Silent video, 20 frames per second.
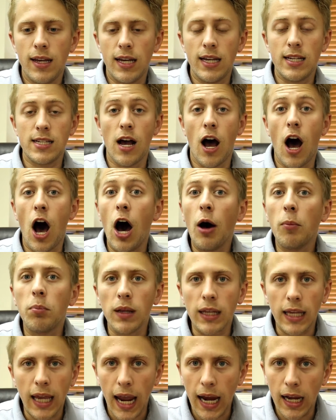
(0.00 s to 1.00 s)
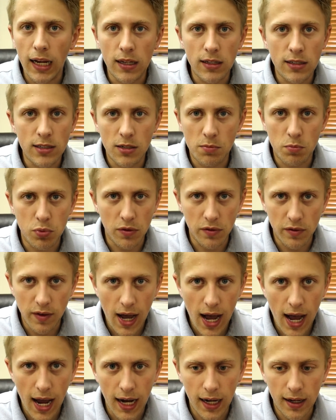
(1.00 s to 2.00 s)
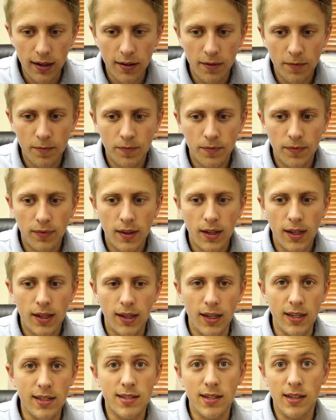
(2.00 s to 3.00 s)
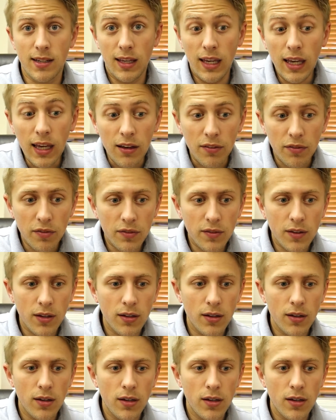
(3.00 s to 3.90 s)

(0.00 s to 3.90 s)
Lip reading: is obligated to provide. It's a gift.